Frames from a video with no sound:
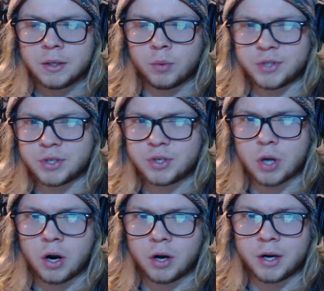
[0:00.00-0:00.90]
once a
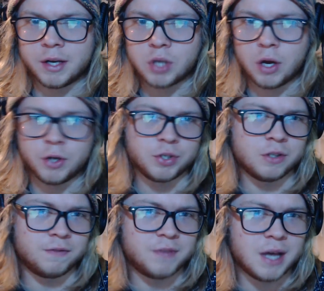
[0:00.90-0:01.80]
star is
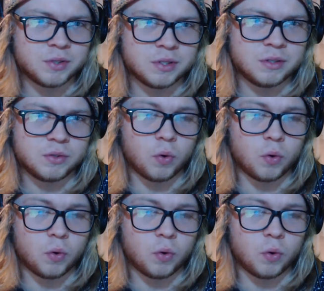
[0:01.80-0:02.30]
hundreds of thousands